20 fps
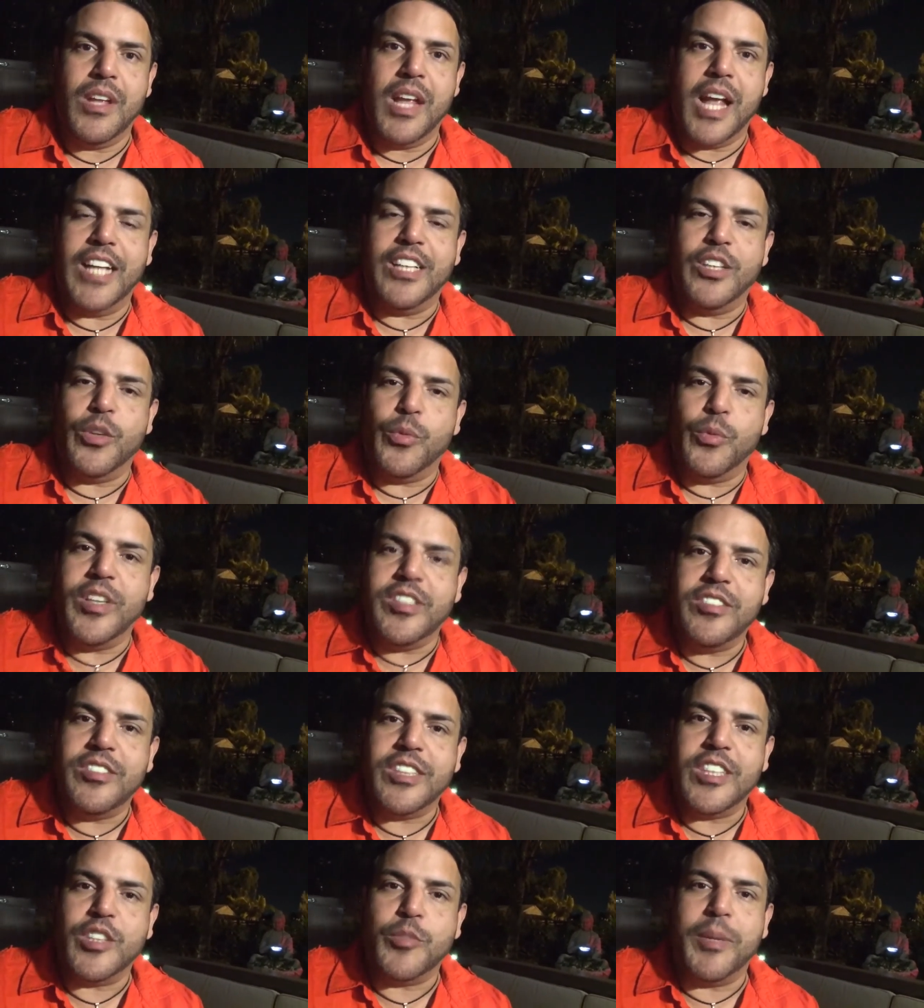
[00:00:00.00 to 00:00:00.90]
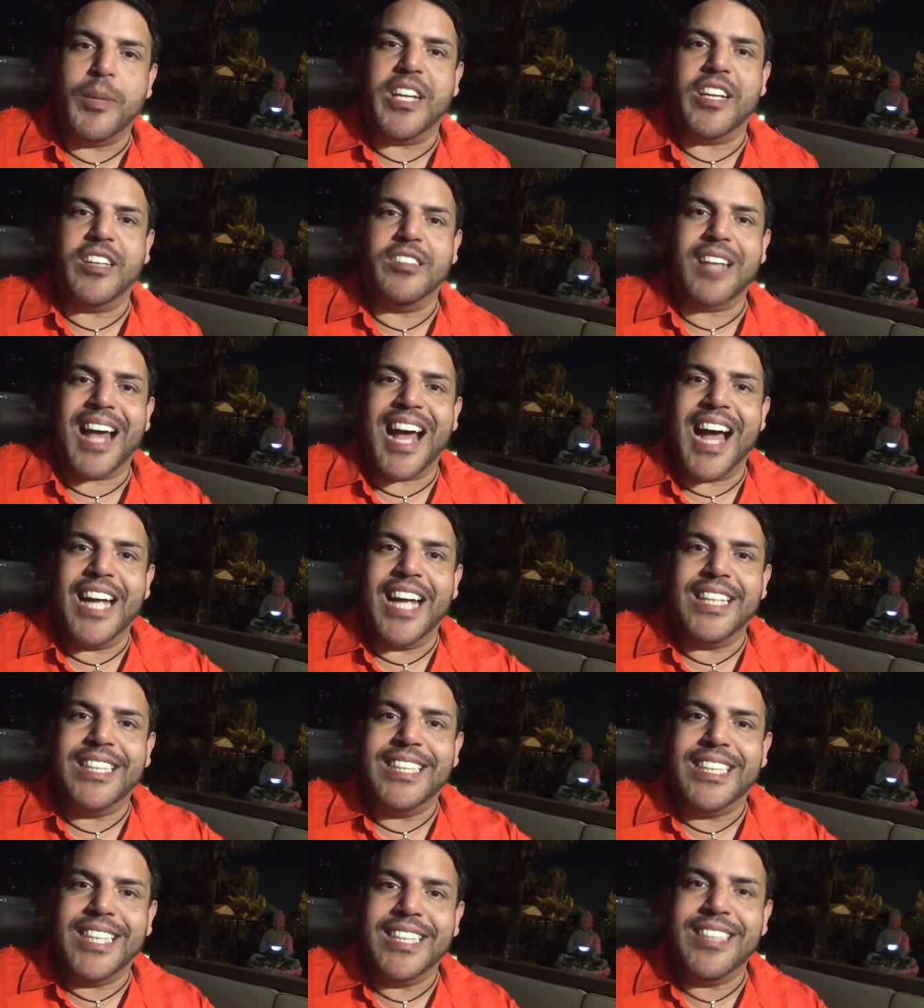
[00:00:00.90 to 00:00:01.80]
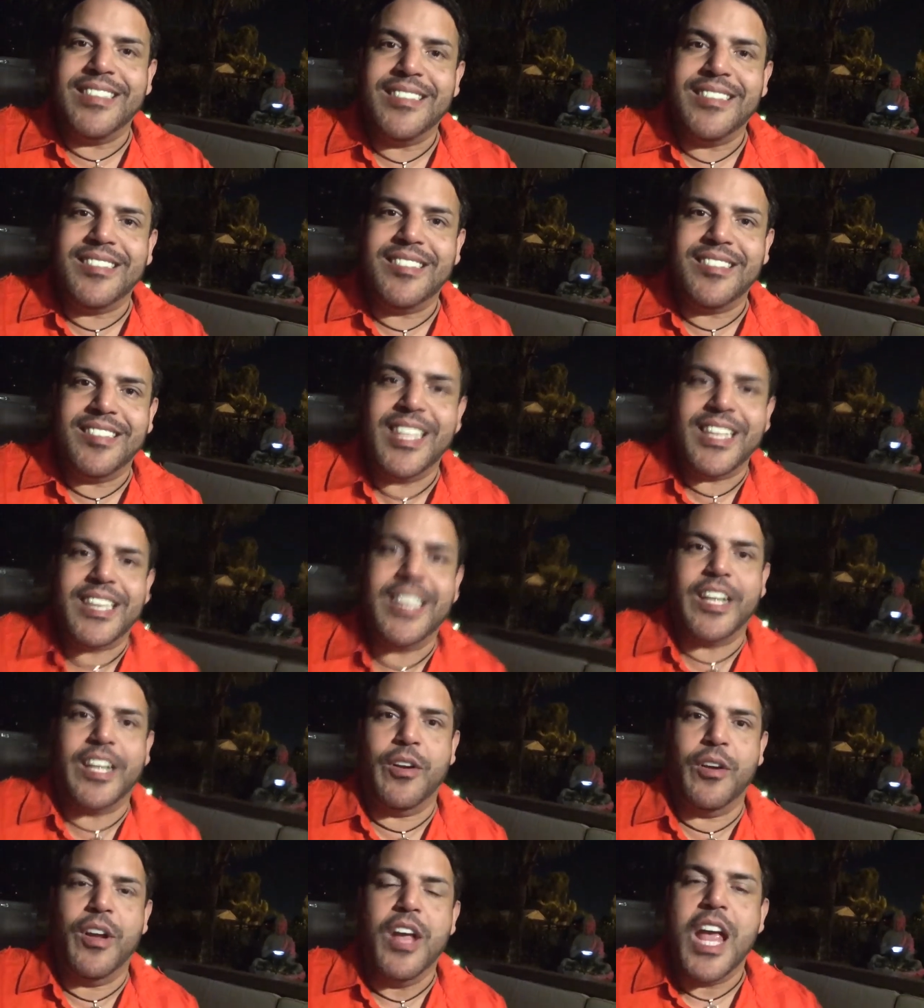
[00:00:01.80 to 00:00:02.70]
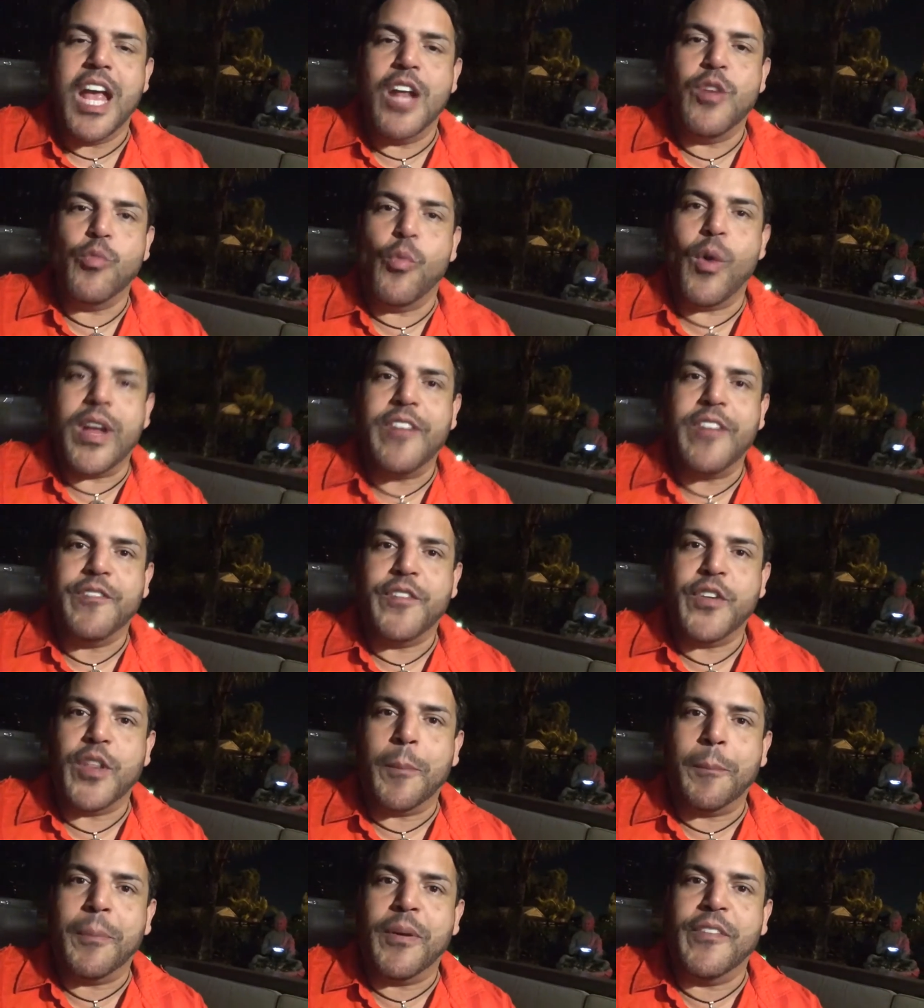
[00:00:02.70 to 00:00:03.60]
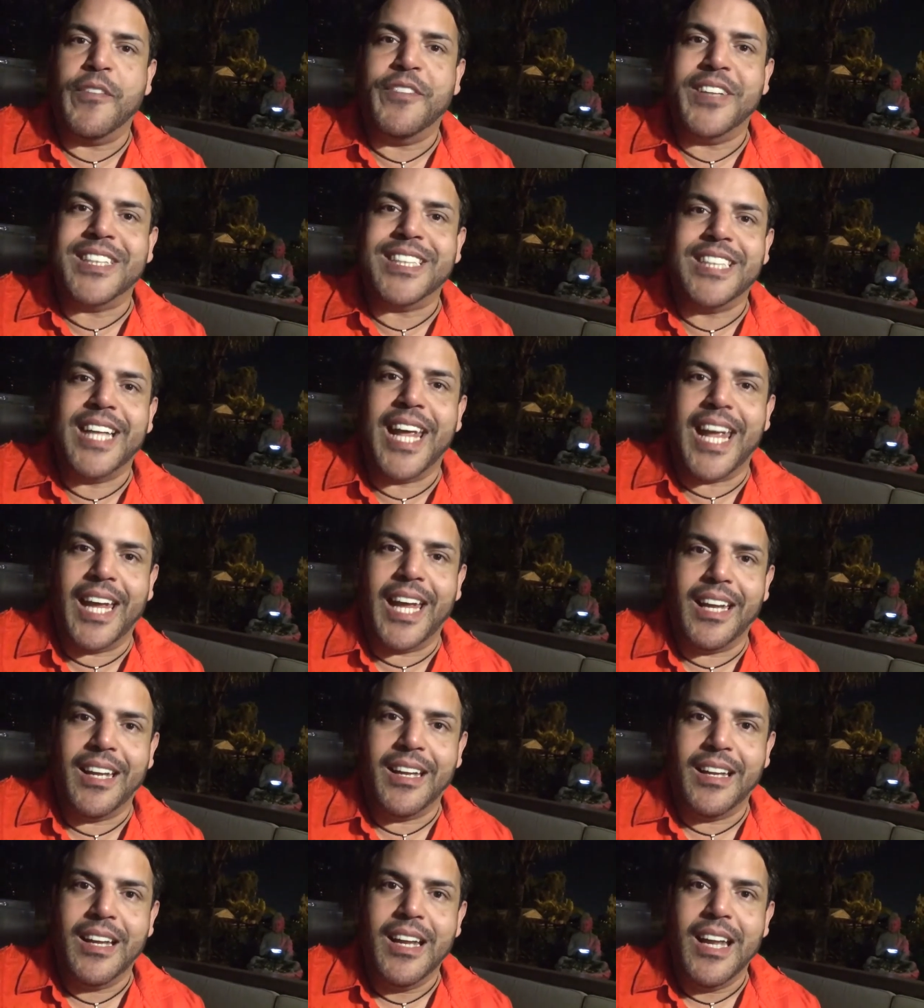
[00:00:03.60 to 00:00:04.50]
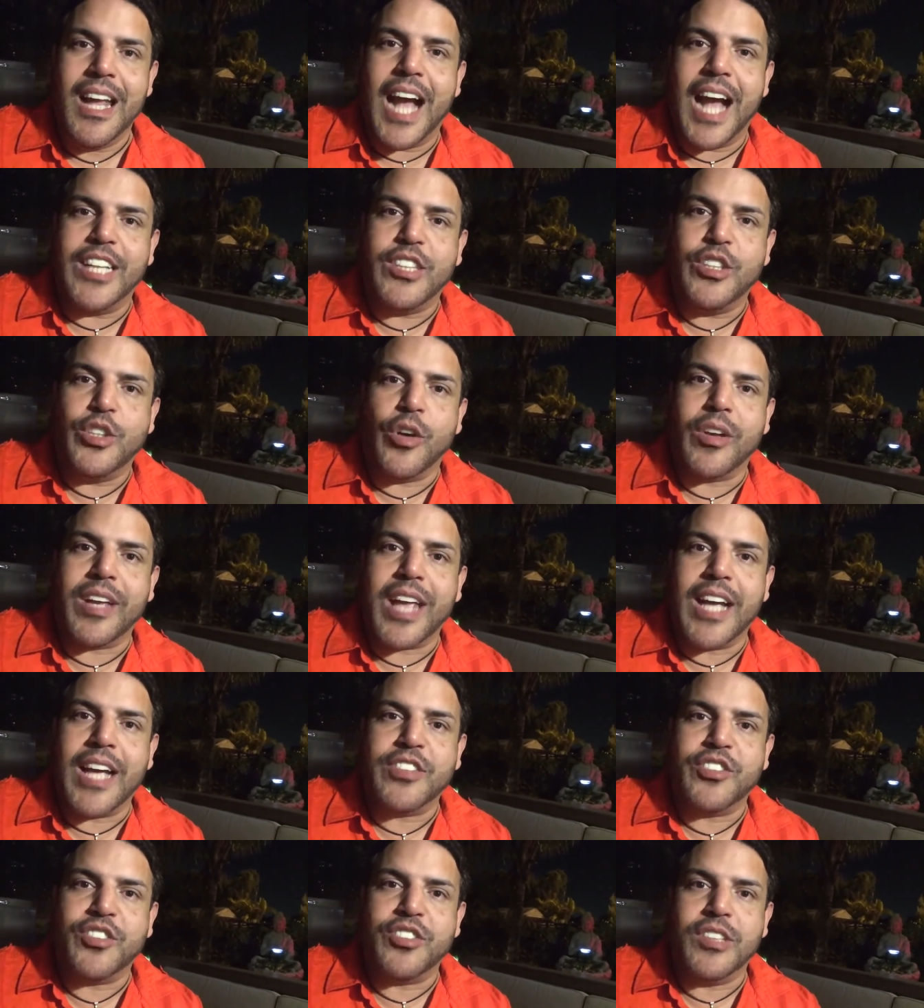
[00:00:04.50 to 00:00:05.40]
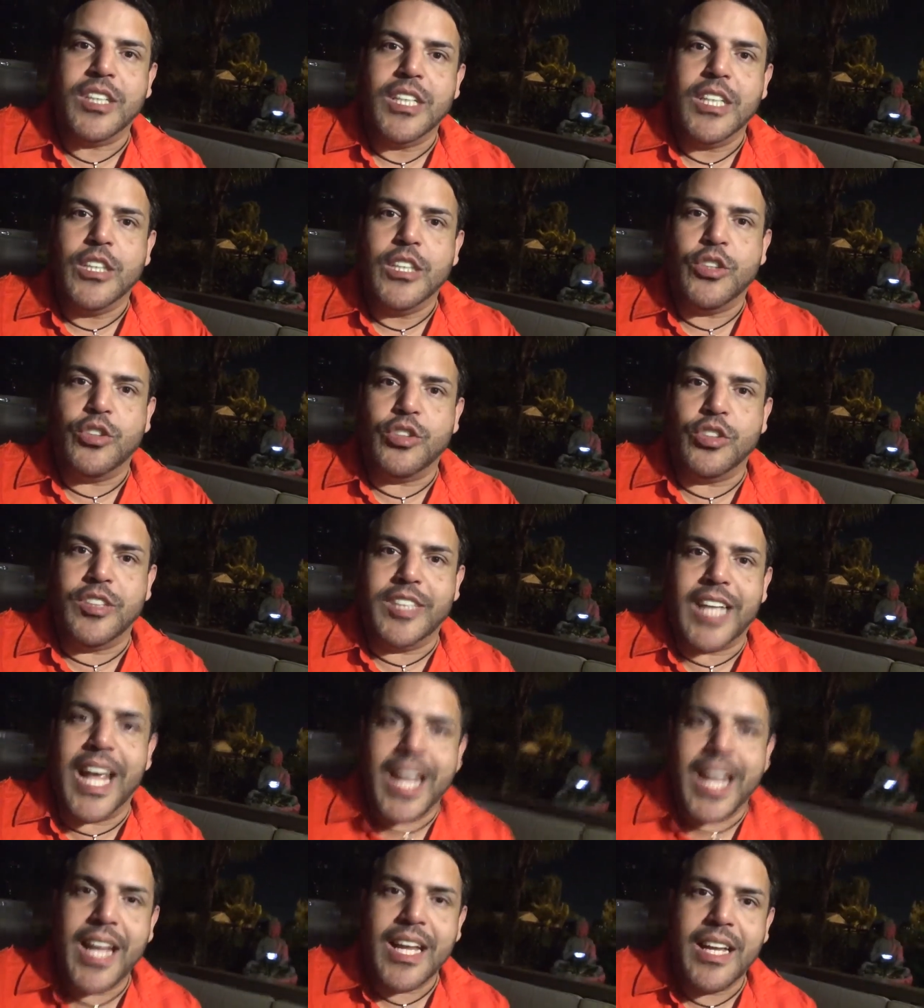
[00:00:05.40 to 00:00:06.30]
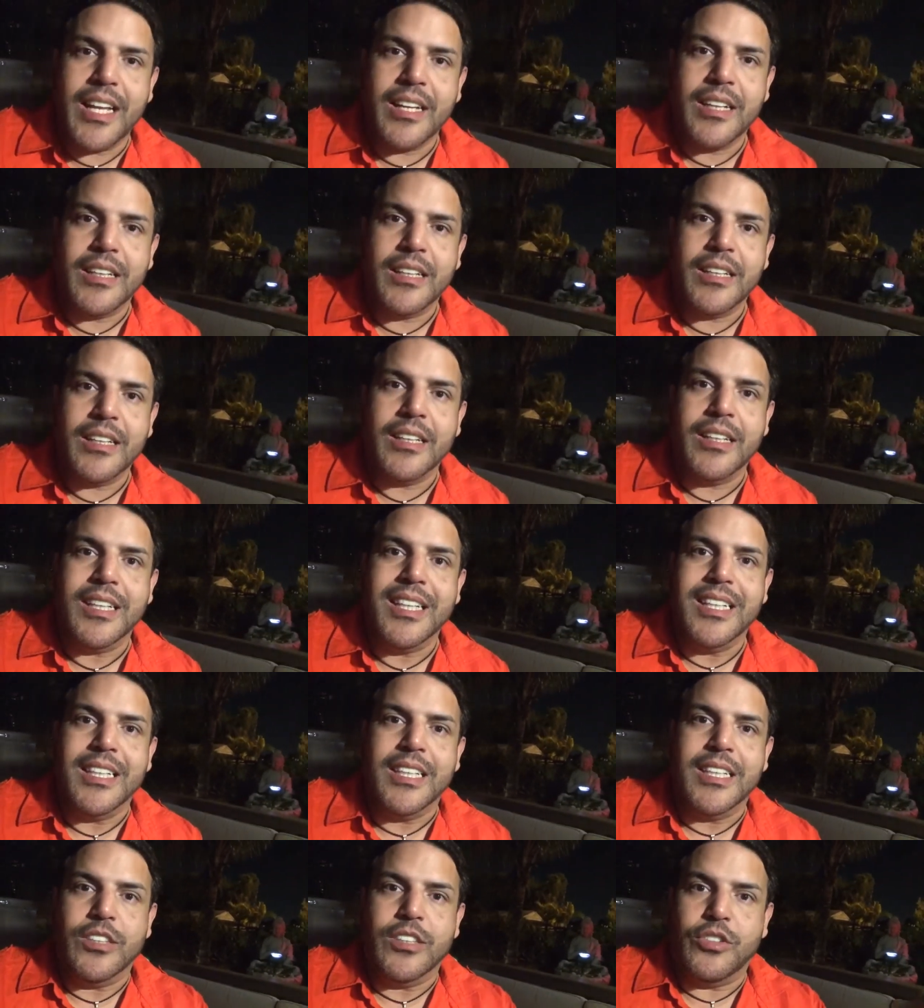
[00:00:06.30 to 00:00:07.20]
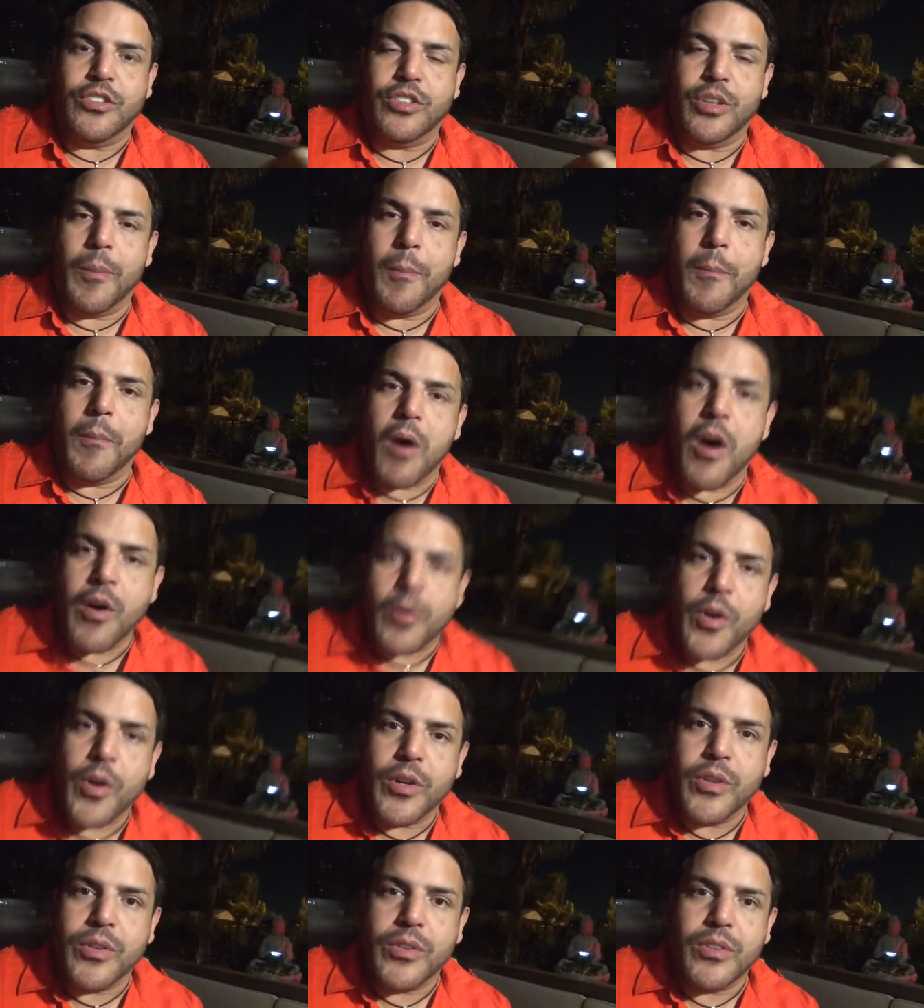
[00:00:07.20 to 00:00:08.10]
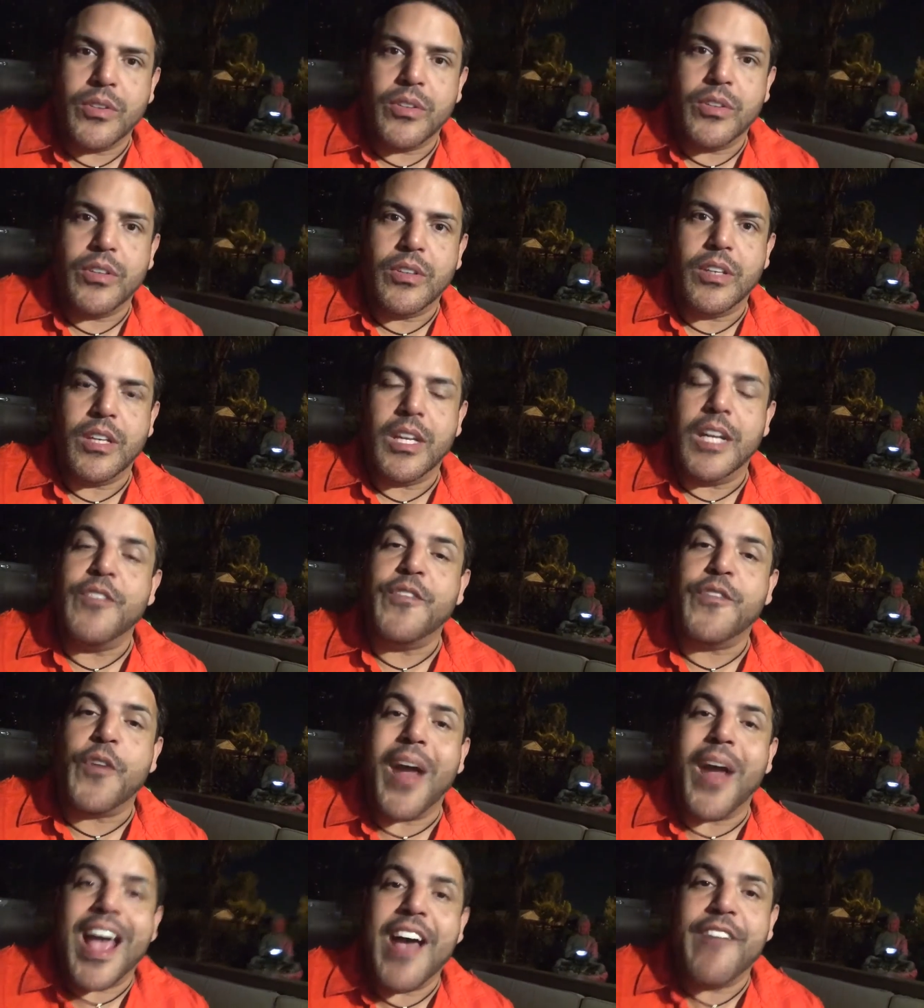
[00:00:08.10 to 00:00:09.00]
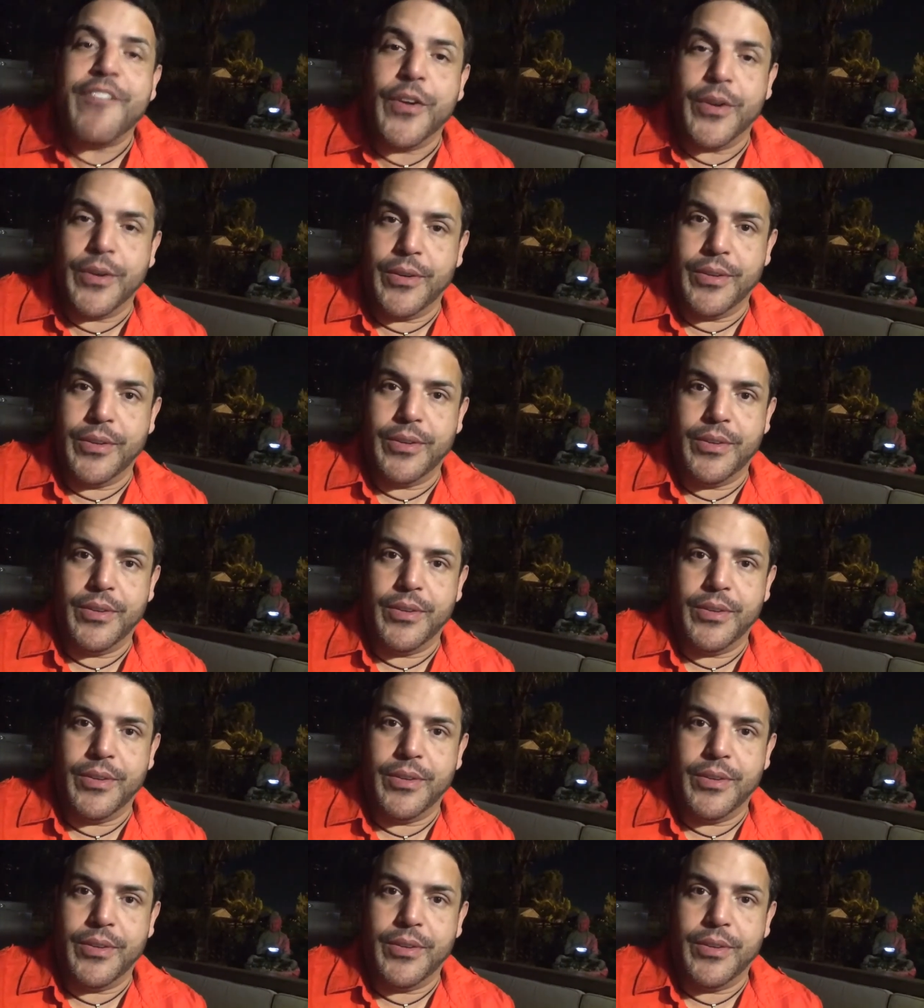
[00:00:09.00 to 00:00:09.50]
And the reason is because I didn't sit there and wait for the perfect day. I took action today, tomorrow, and forever.